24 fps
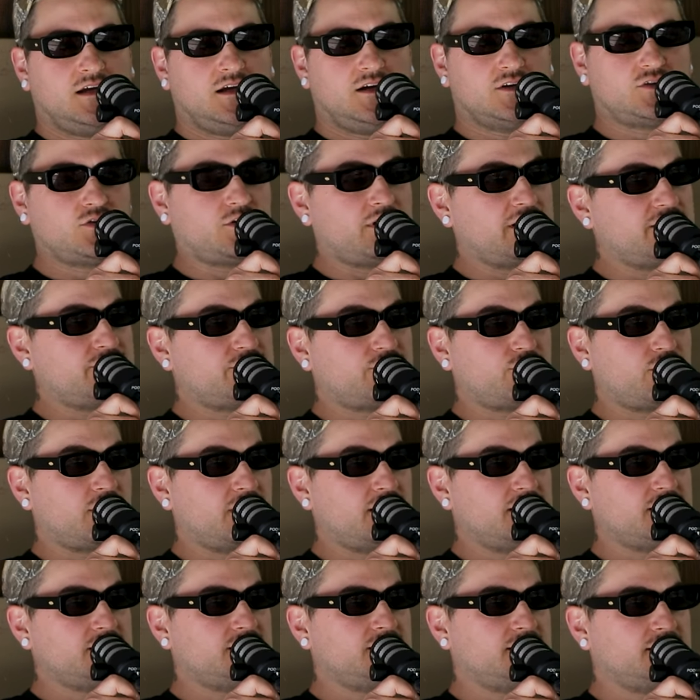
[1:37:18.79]
a great
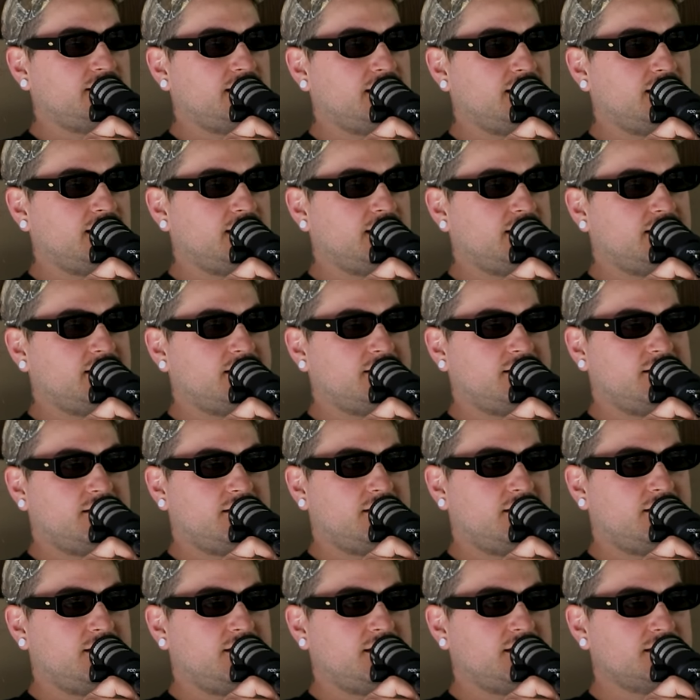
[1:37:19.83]
friend and
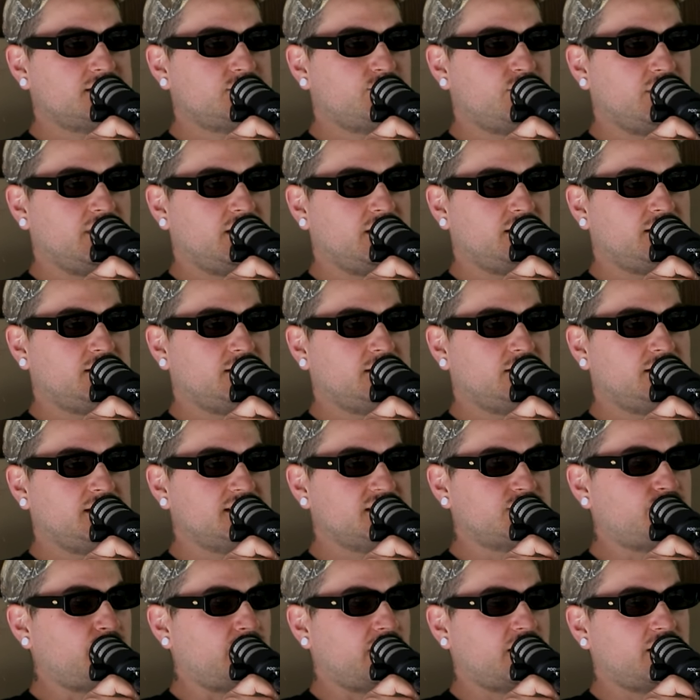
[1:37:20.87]
uh, it's been
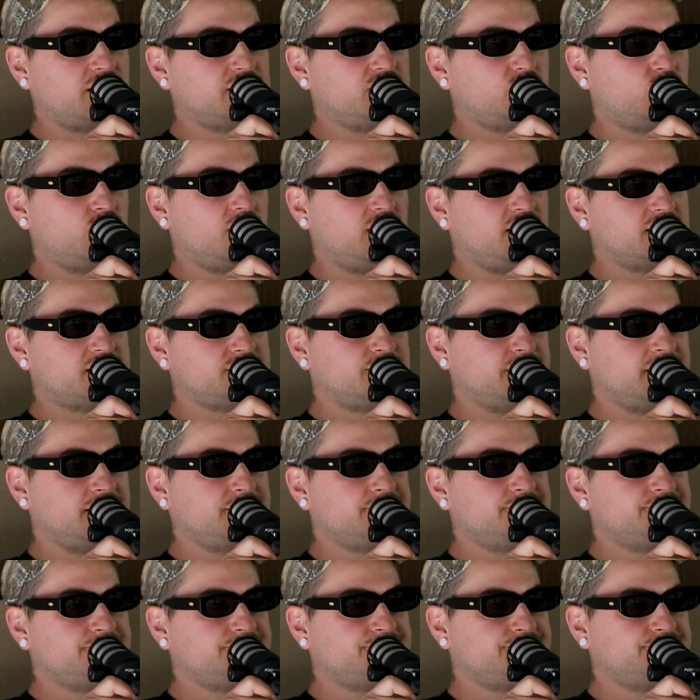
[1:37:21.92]
inspiring to watch
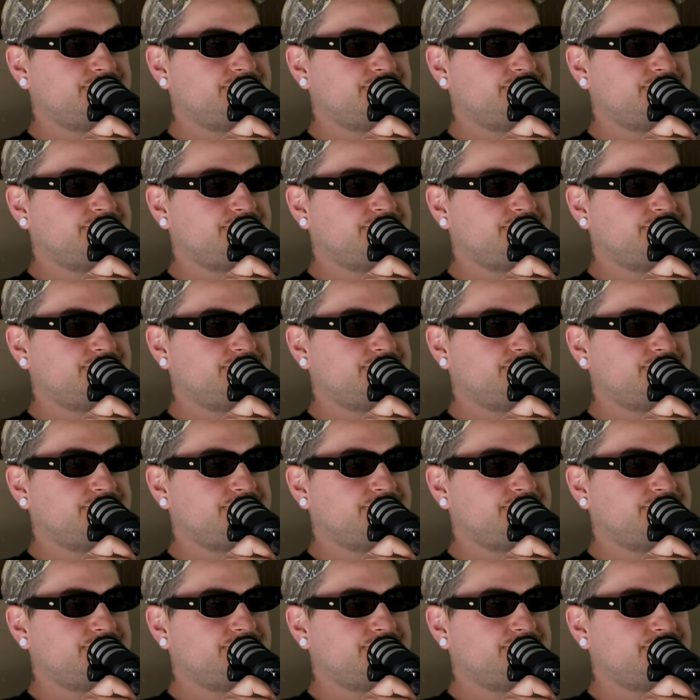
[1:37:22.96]
man